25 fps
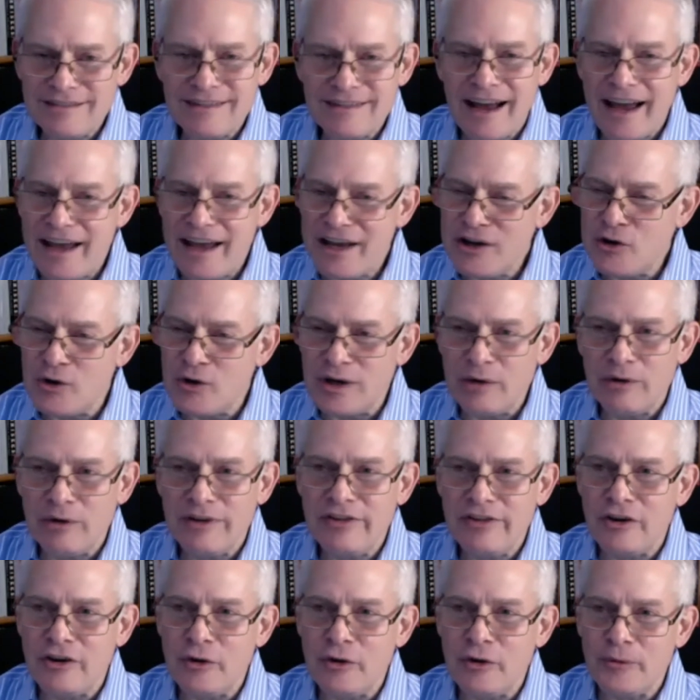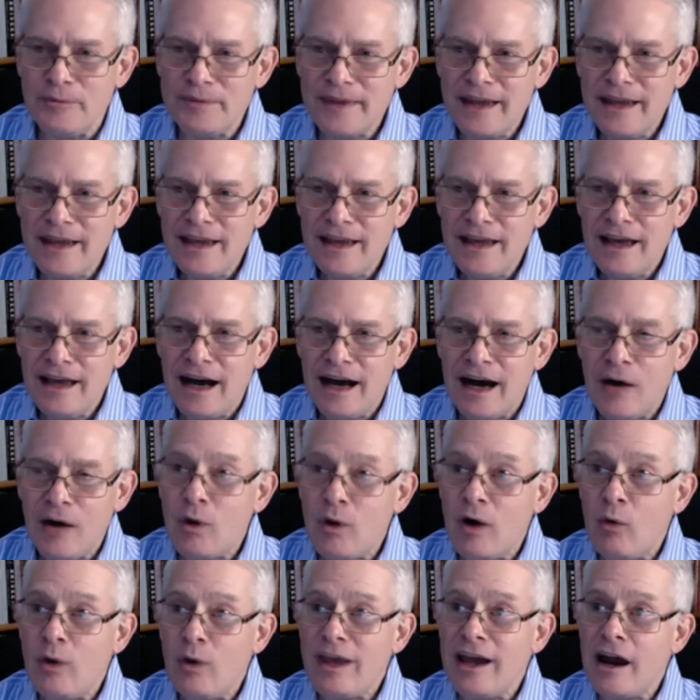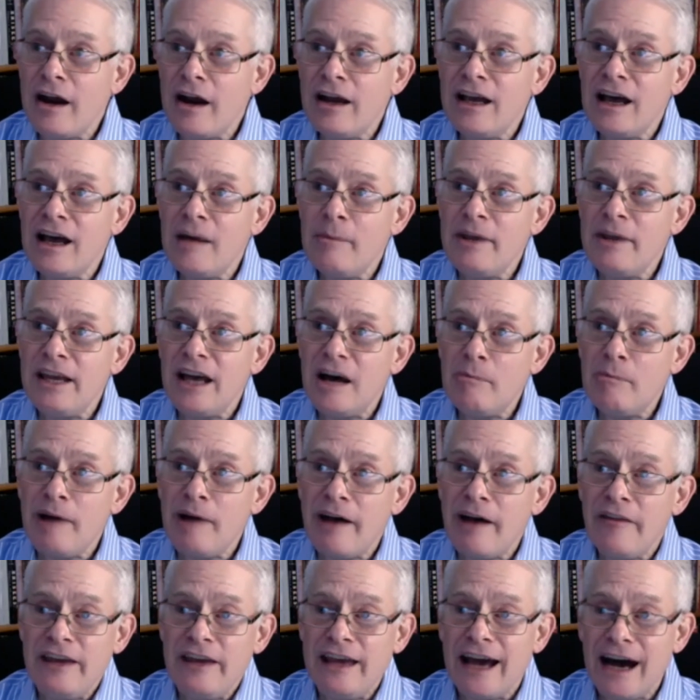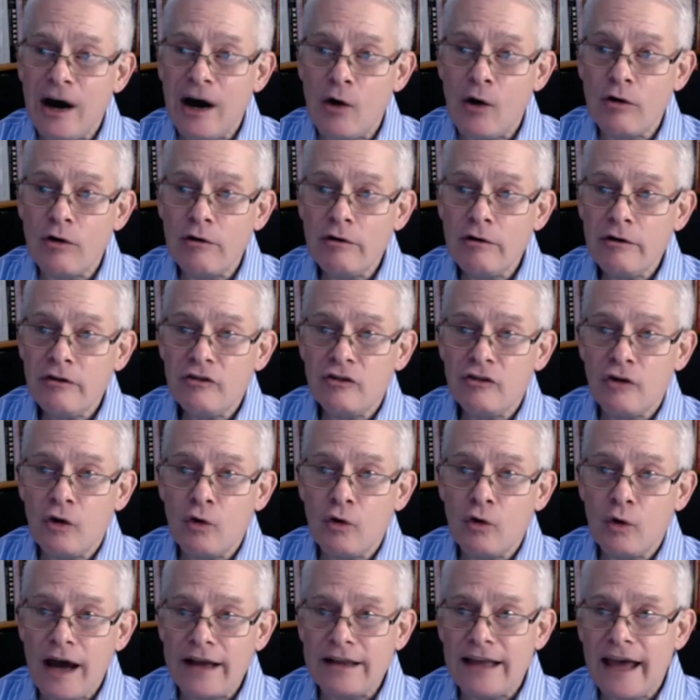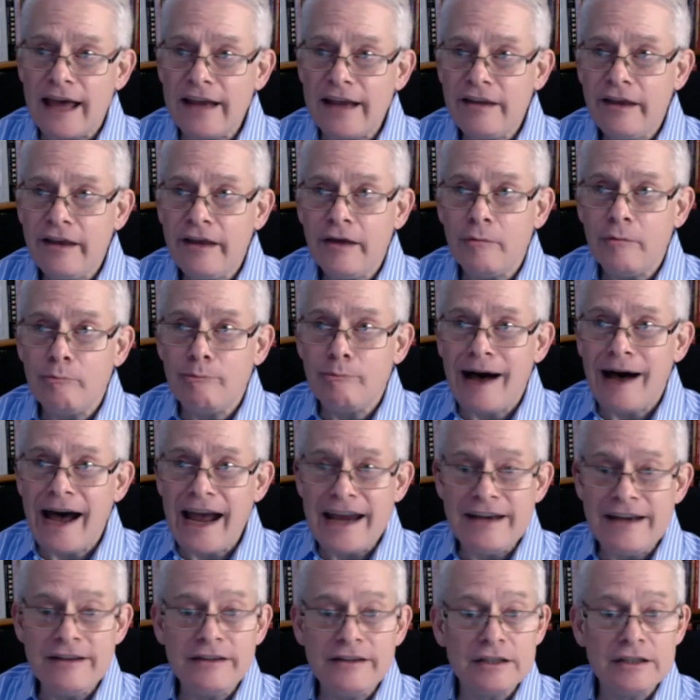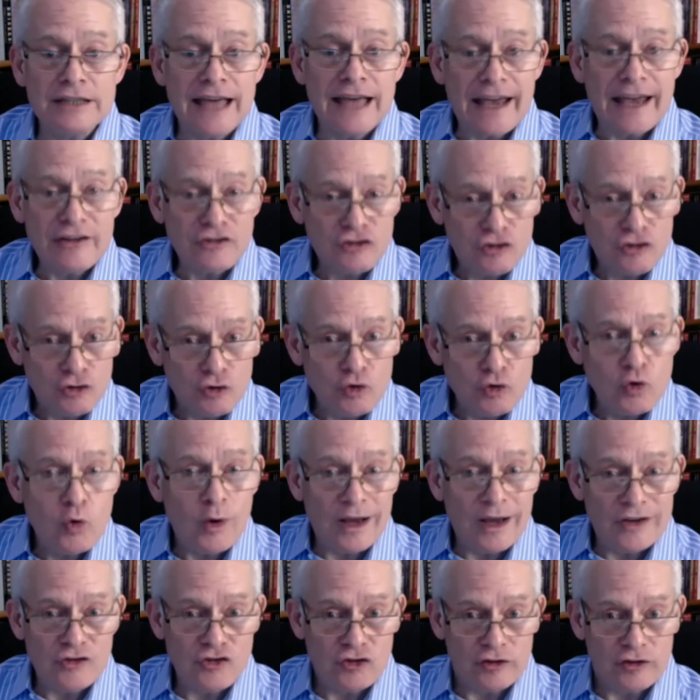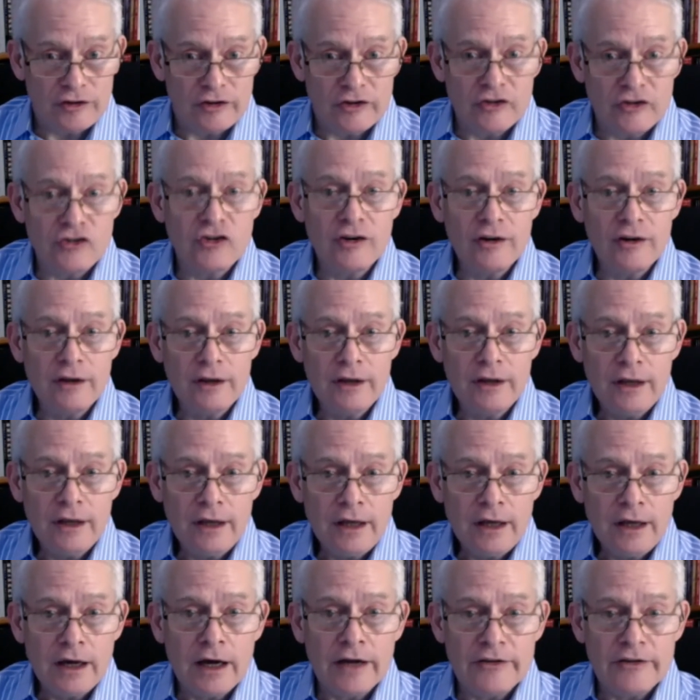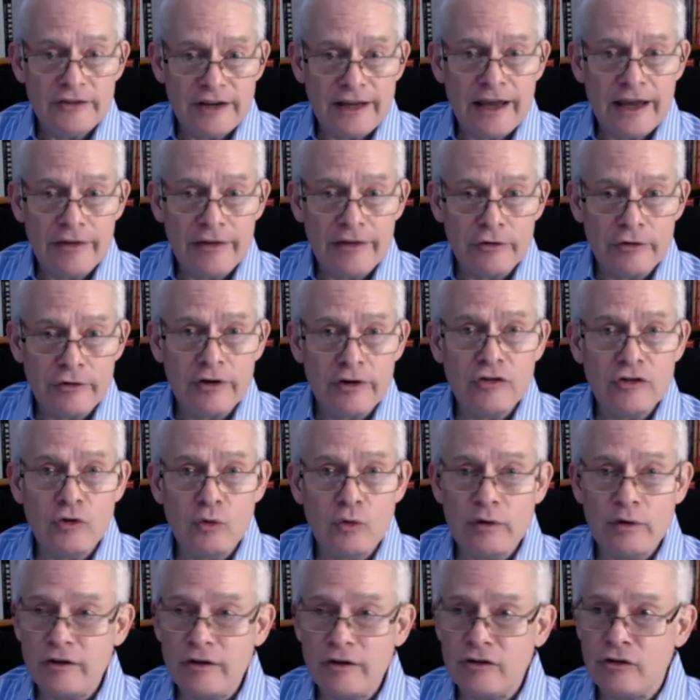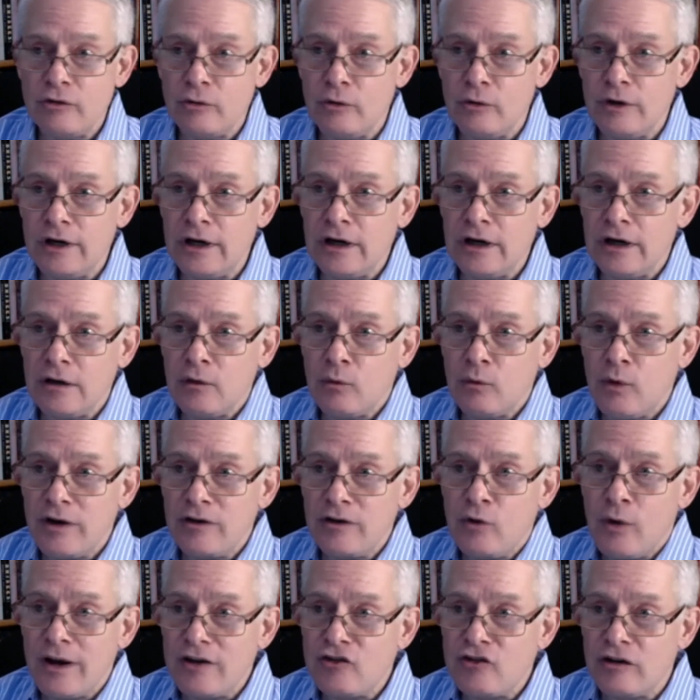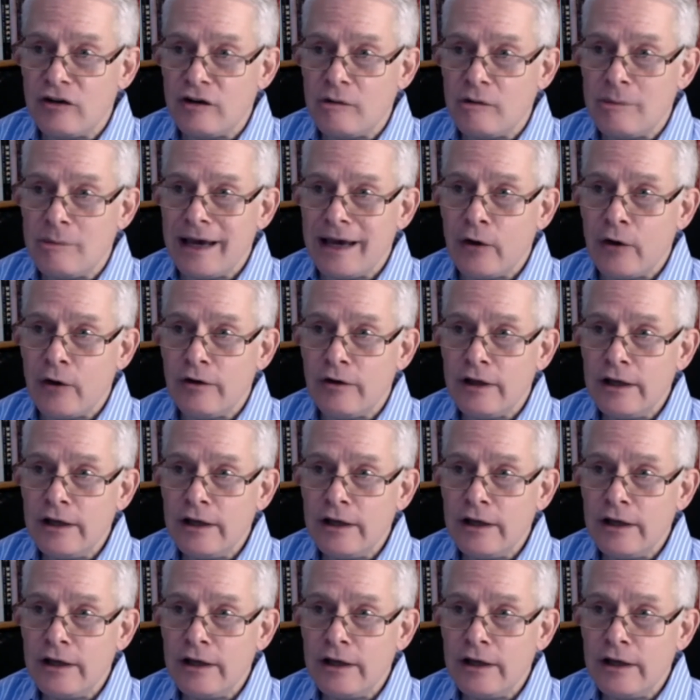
I agree with you. Well, we are coming up on the hour, so I'd like to combine the last two questions together into one question about